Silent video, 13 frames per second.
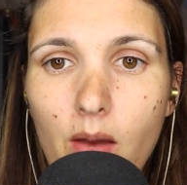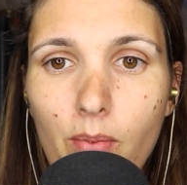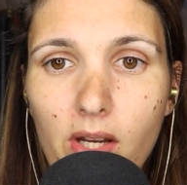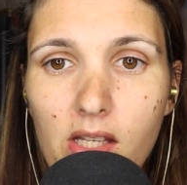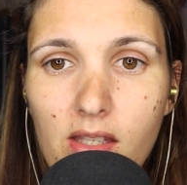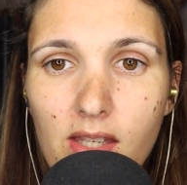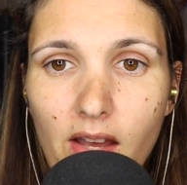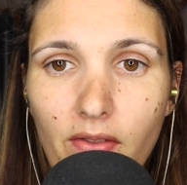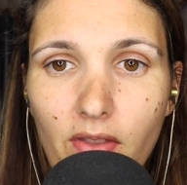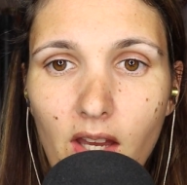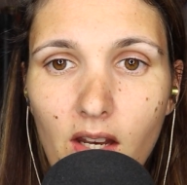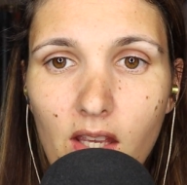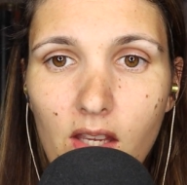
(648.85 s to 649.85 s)
but he said
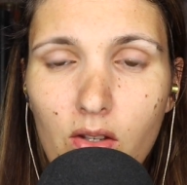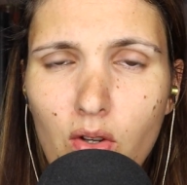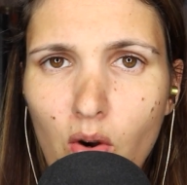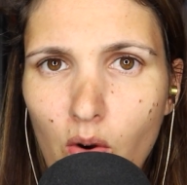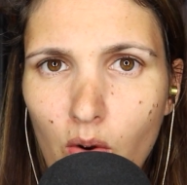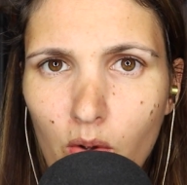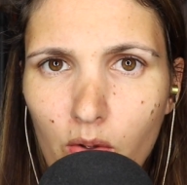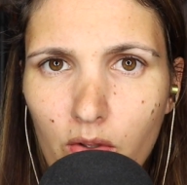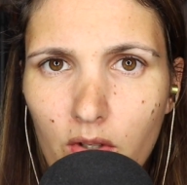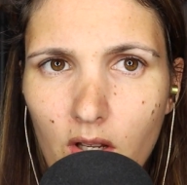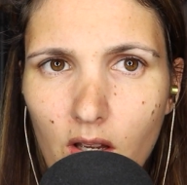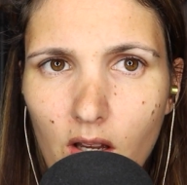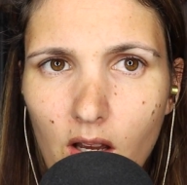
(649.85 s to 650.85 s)
that he
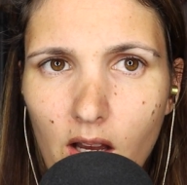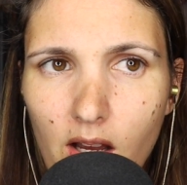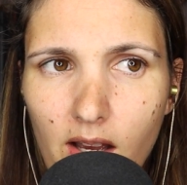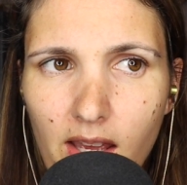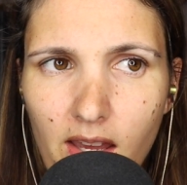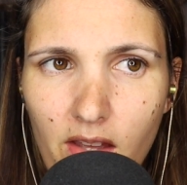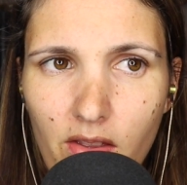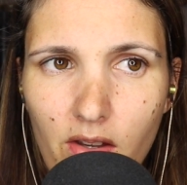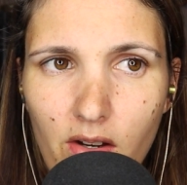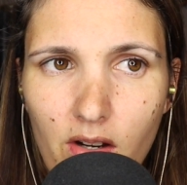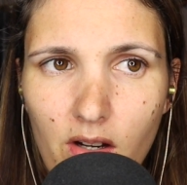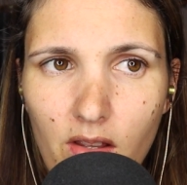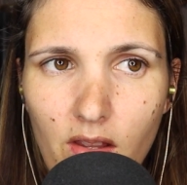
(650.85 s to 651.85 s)
told
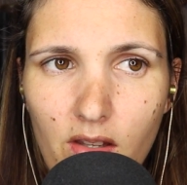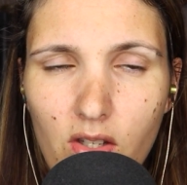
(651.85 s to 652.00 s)
Heather